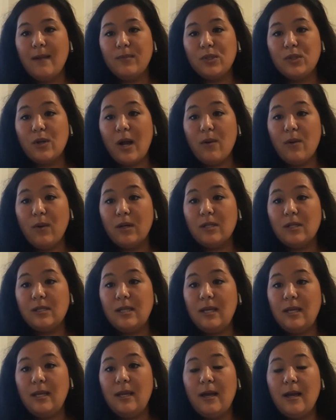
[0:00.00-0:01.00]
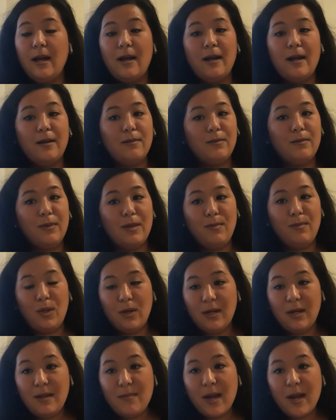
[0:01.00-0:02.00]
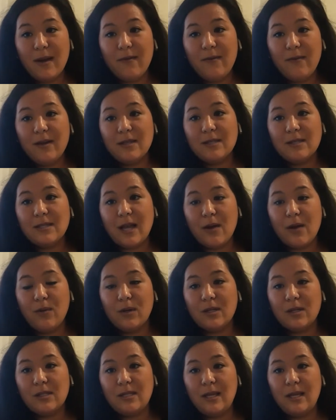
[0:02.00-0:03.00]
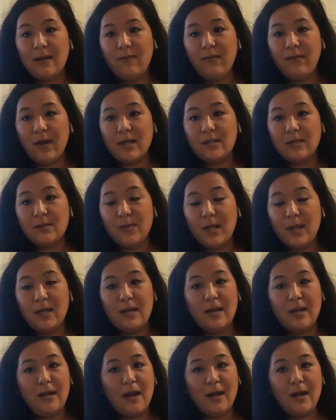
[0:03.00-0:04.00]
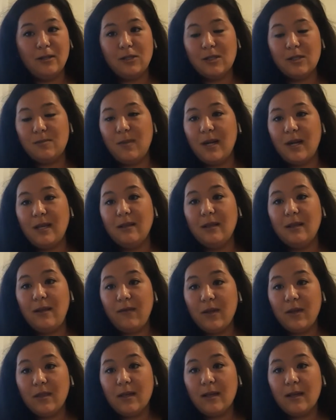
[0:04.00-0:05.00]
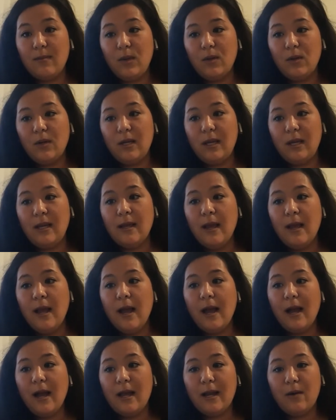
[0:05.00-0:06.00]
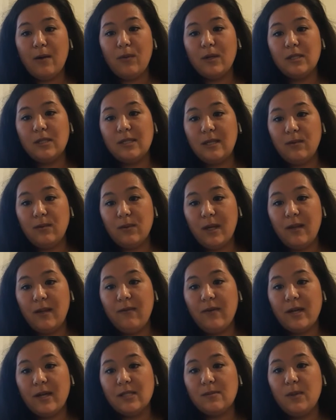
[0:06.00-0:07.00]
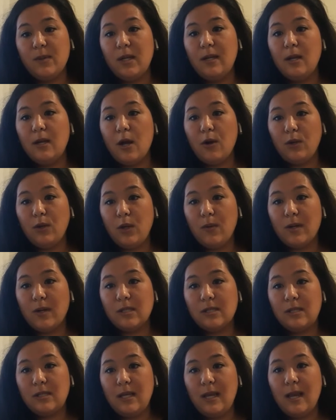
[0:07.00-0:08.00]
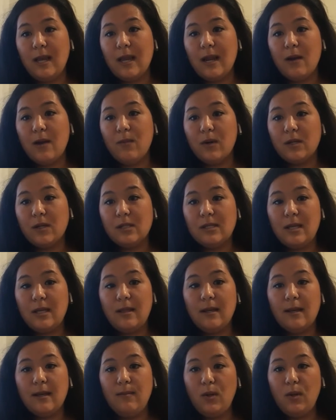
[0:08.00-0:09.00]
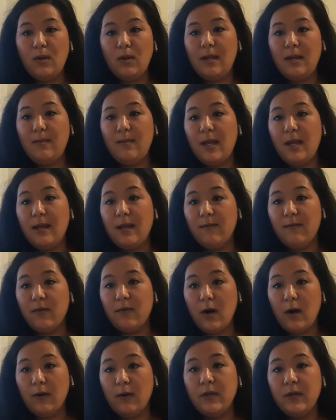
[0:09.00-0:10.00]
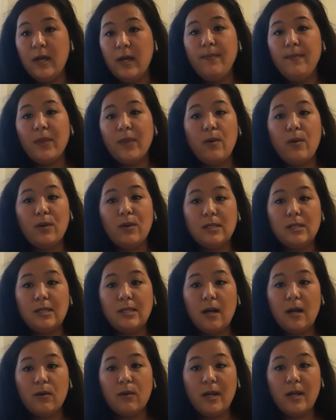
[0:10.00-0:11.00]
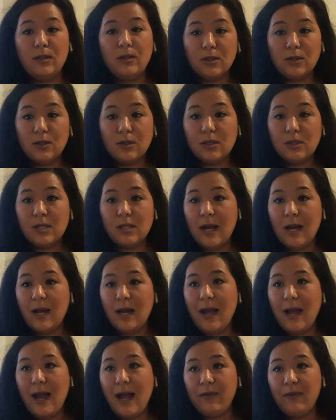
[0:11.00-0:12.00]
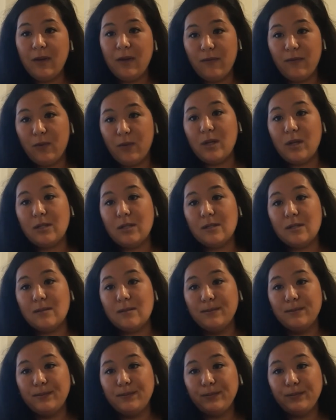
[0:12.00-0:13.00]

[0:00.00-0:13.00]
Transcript: So I want to see community benefits. I want to see investment, not just money leaving the community. And I want to see reinvestment in OUSD. And I want to see the community being involved. I want to see our renters having a voice.